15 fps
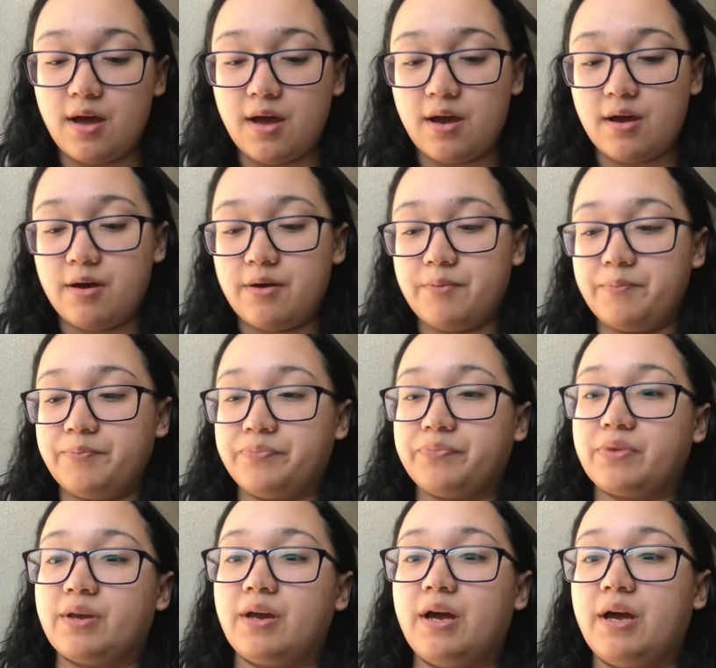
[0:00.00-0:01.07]
um,
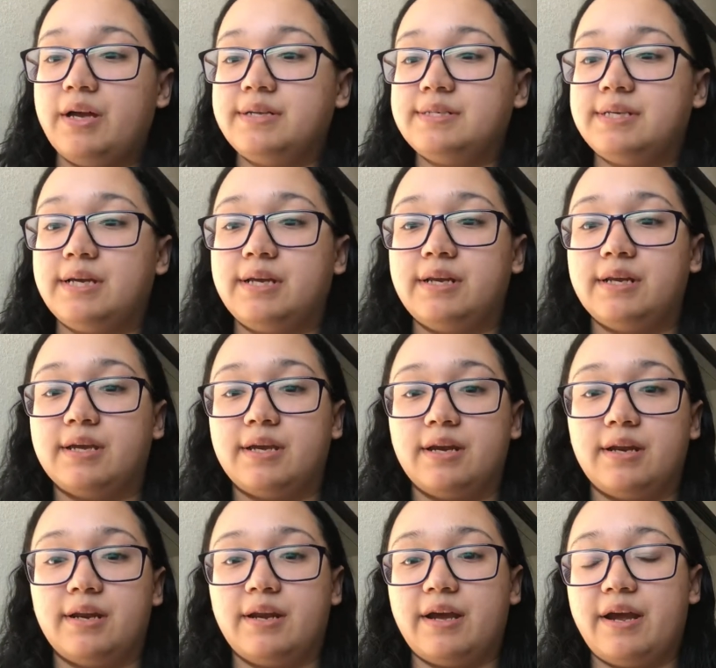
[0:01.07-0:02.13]
I did
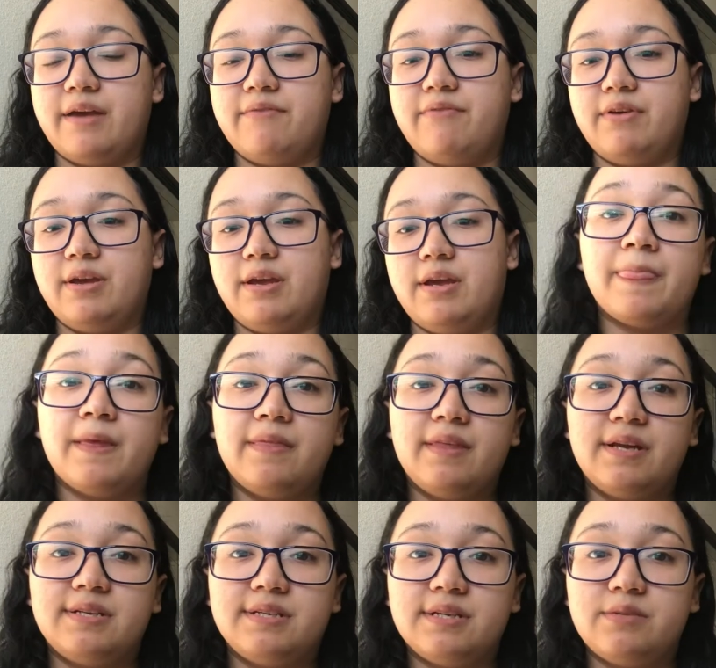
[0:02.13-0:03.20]
get an IV.
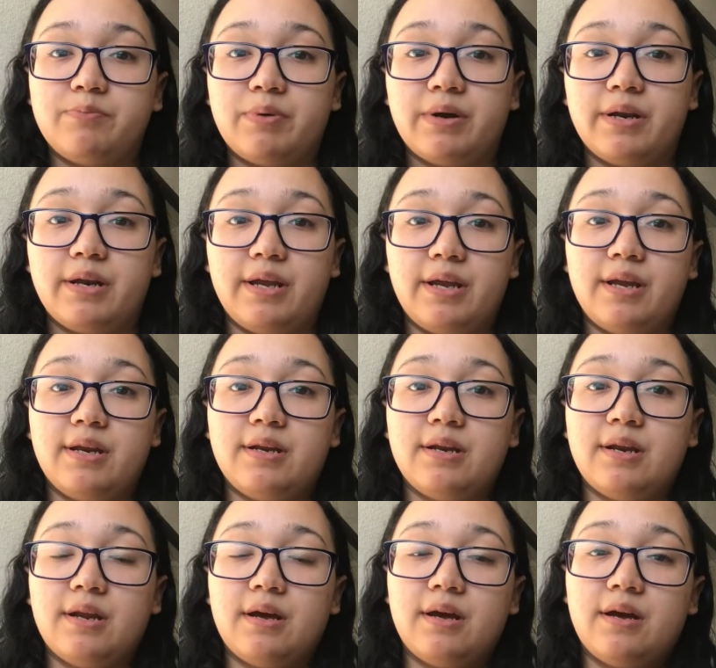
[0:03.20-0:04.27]
They did put
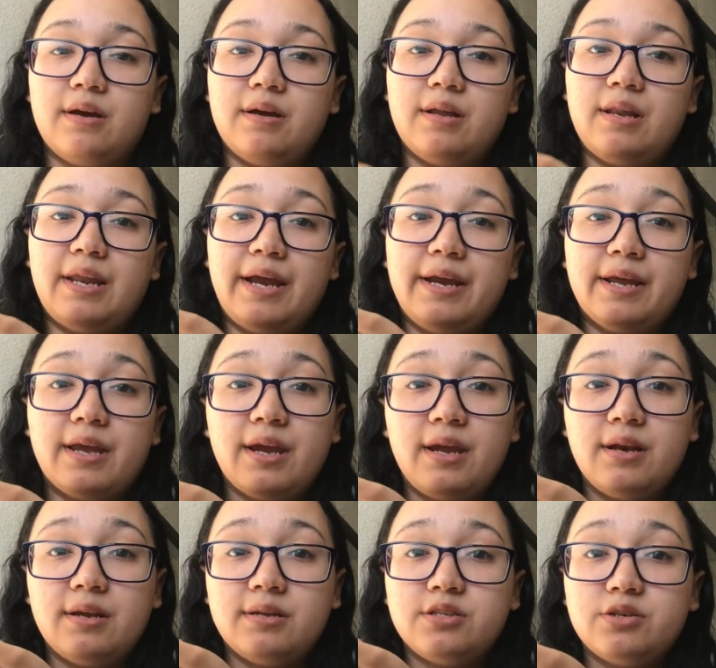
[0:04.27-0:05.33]
in uh,
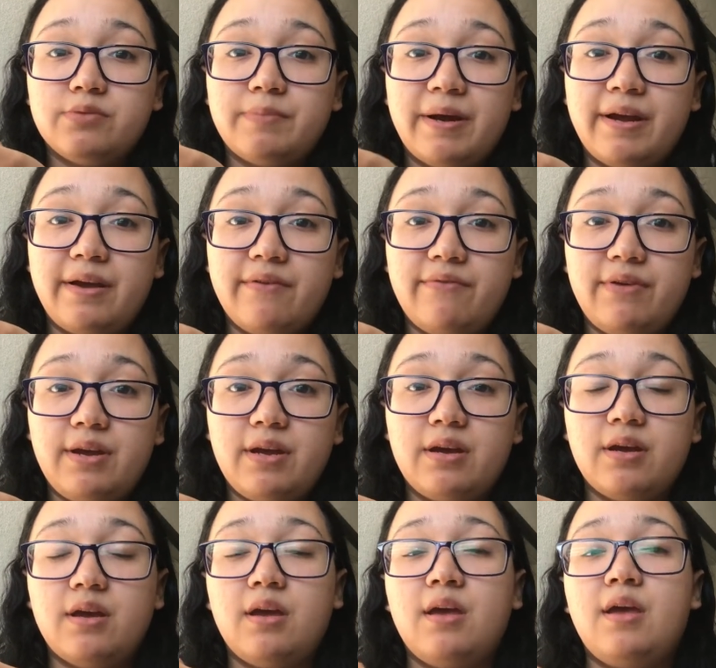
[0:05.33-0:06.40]
lidocaine into my
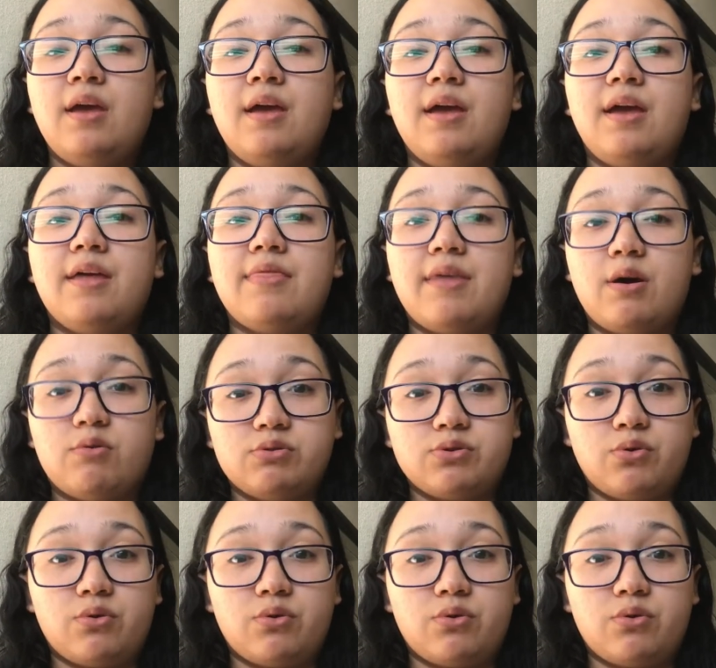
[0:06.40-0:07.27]
IV and that was